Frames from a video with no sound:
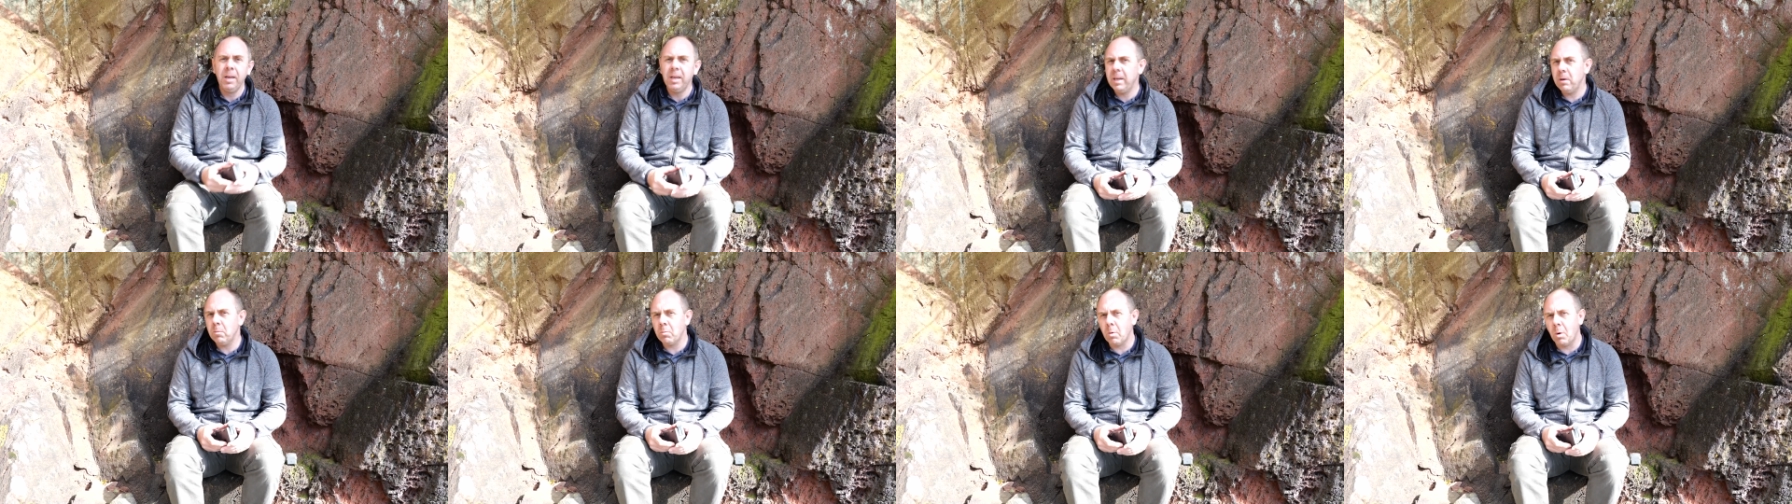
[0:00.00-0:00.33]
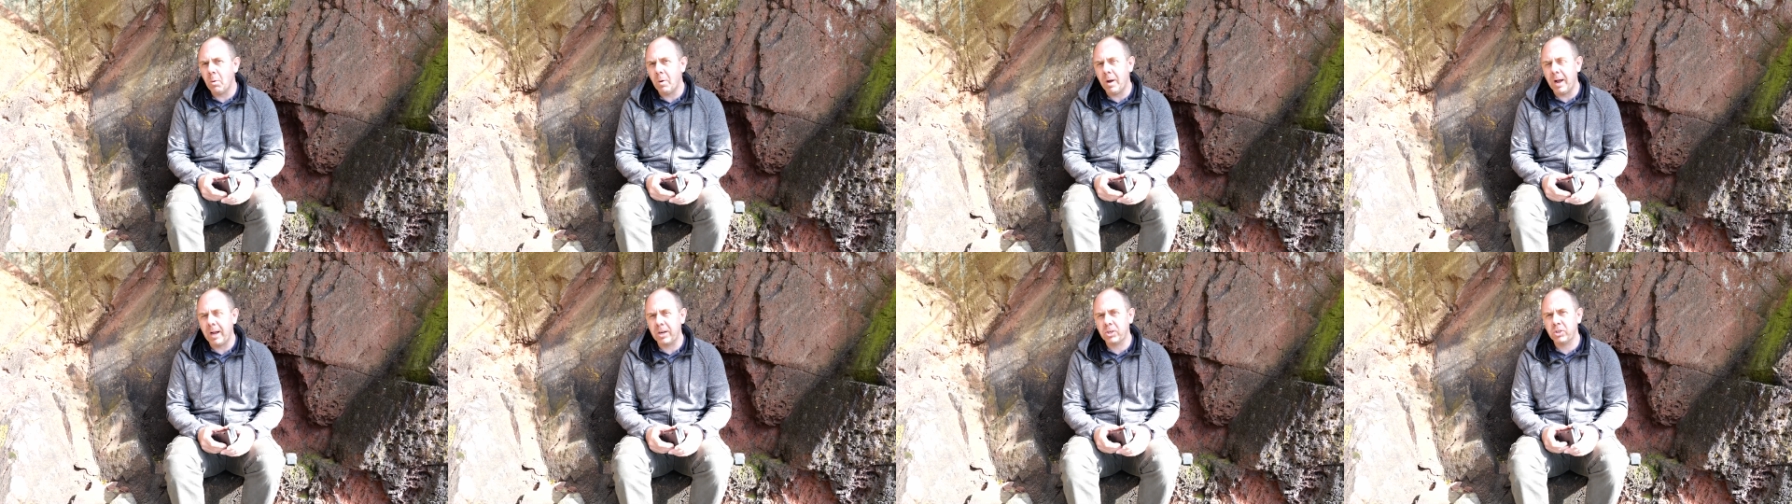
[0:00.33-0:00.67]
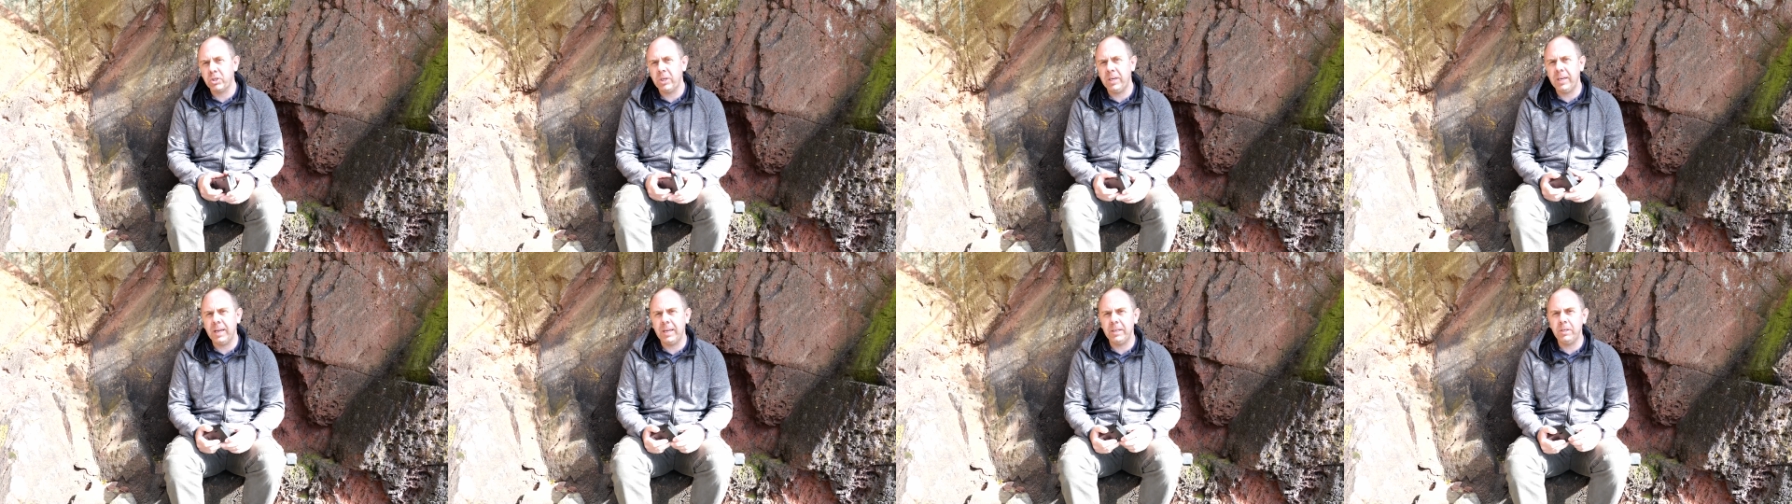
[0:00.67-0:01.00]
it won't
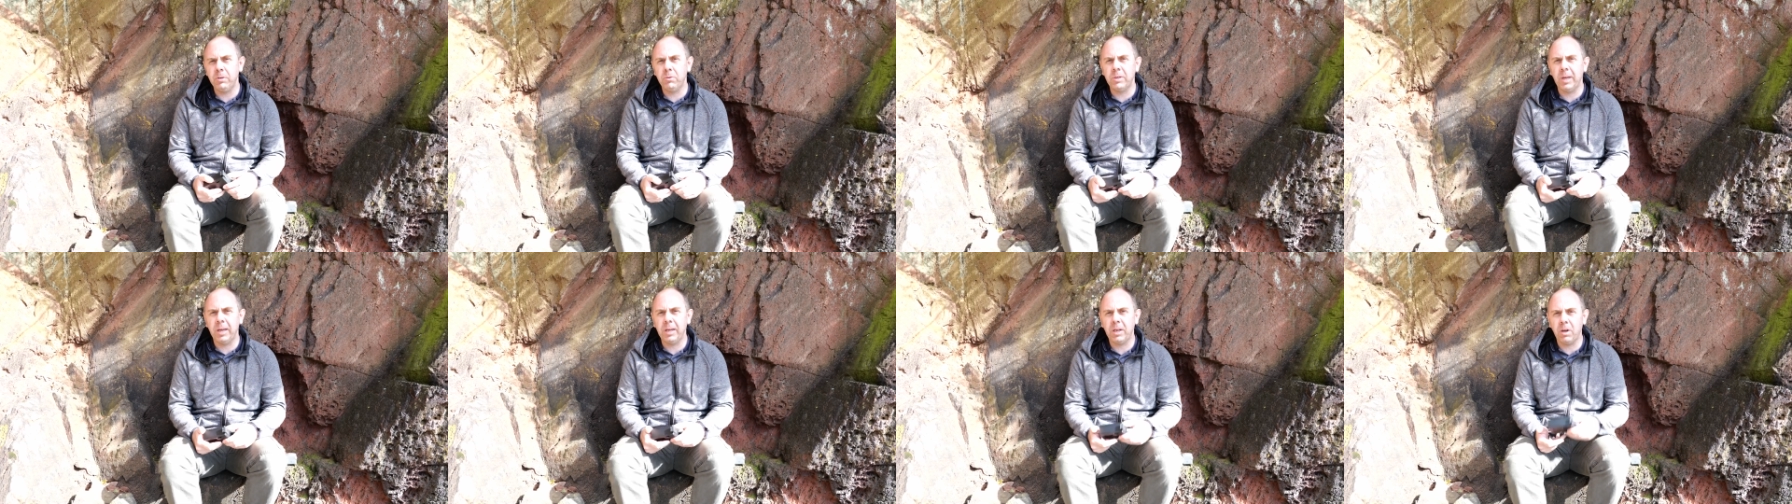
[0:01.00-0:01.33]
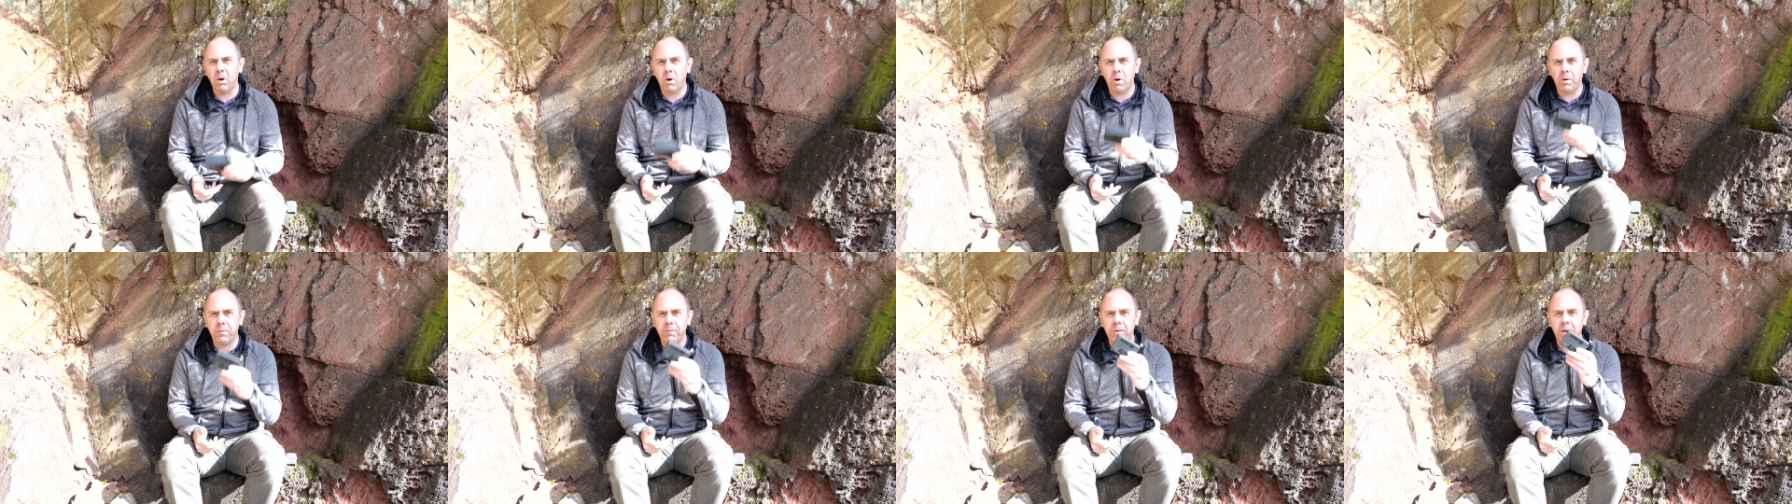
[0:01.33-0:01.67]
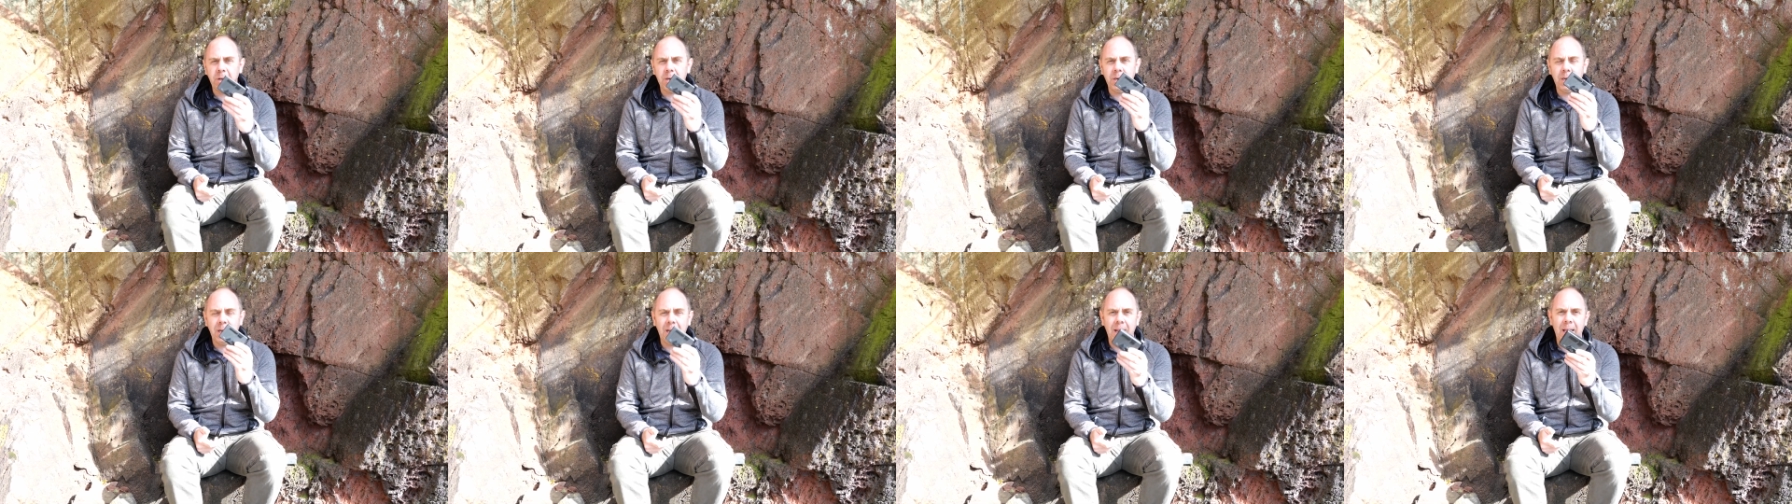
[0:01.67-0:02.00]
actually let you take off
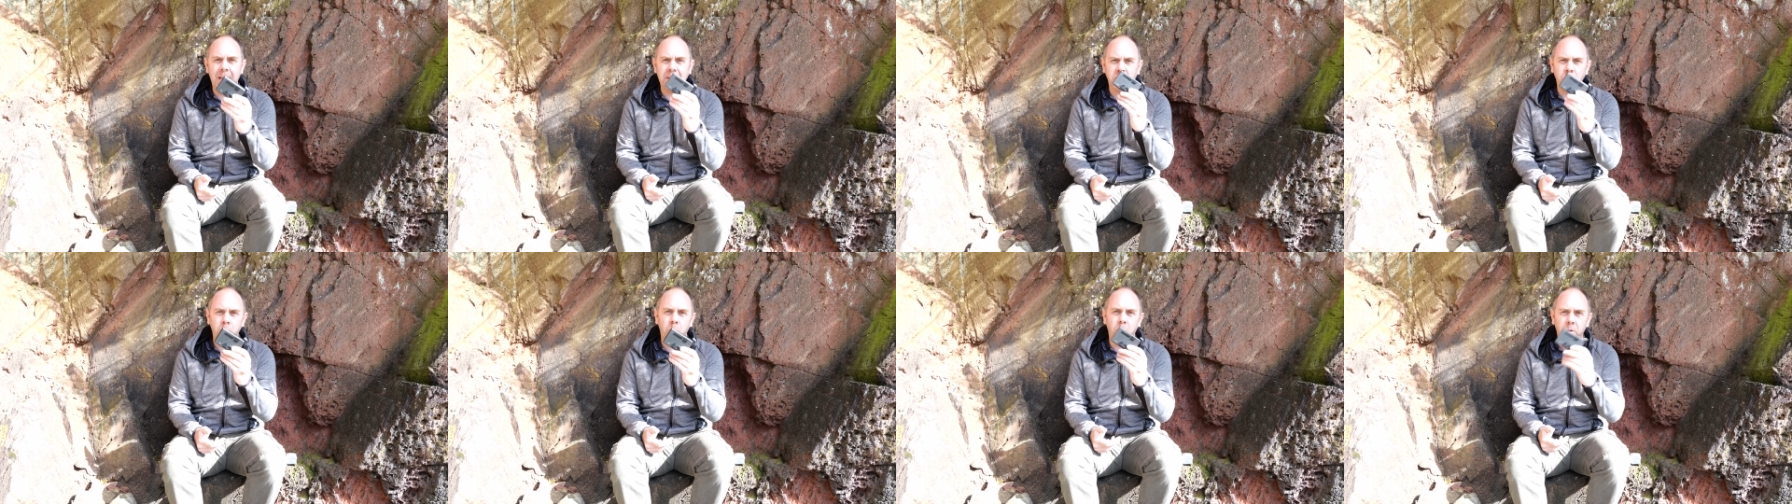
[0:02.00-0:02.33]
unless